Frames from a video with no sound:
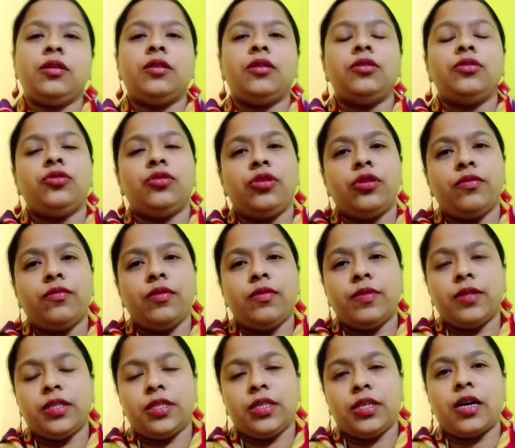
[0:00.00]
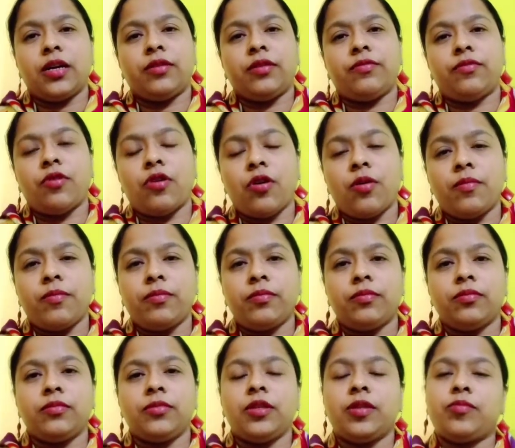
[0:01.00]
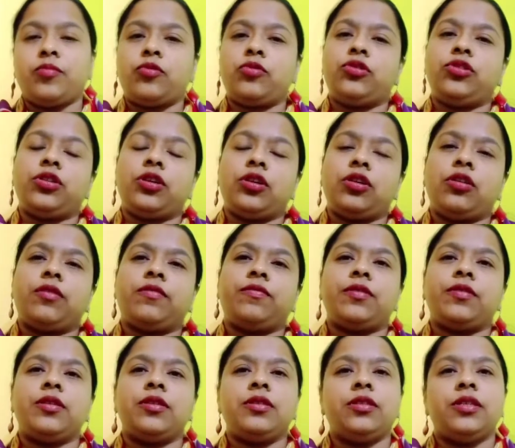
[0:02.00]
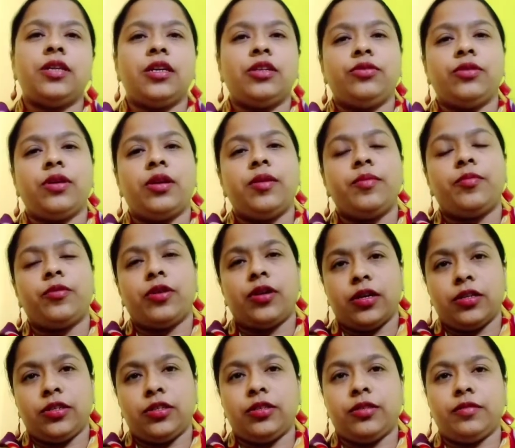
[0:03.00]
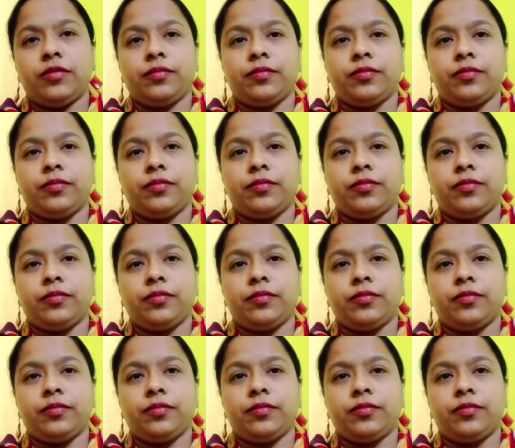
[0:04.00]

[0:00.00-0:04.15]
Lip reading: Today we will start from the portion of sexual reproduction.